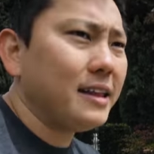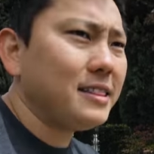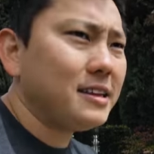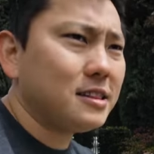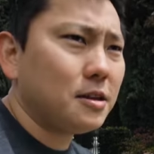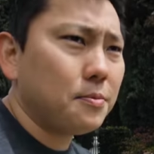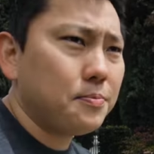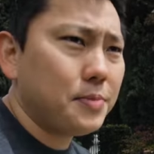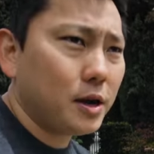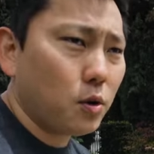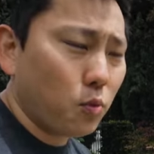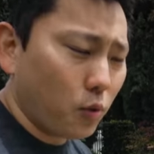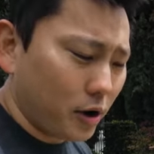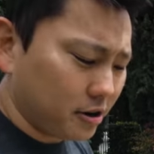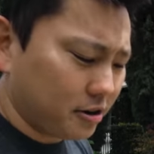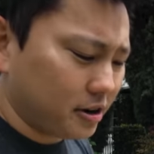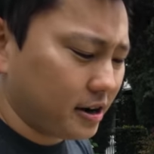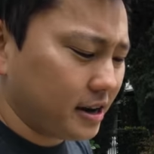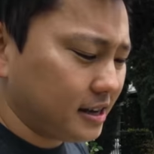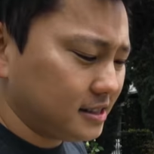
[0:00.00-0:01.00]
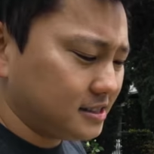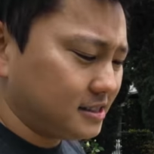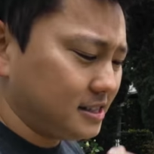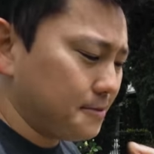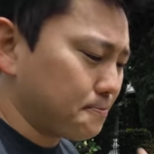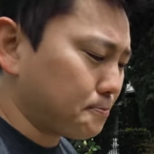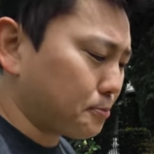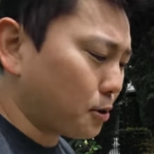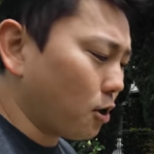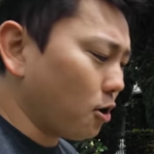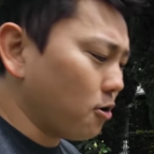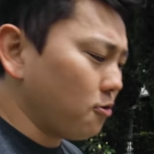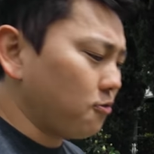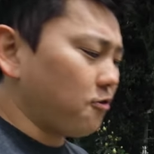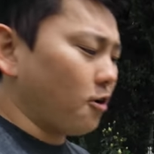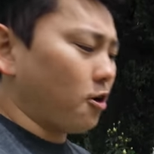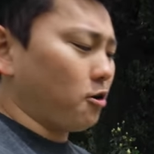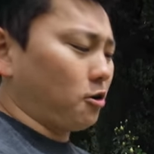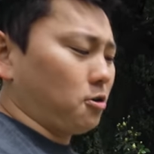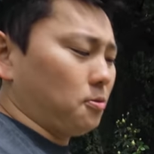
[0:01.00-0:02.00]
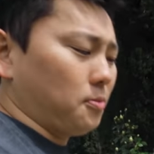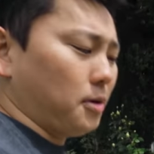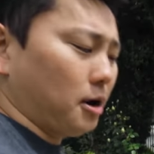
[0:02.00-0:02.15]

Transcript: I think the big winner is the pro photo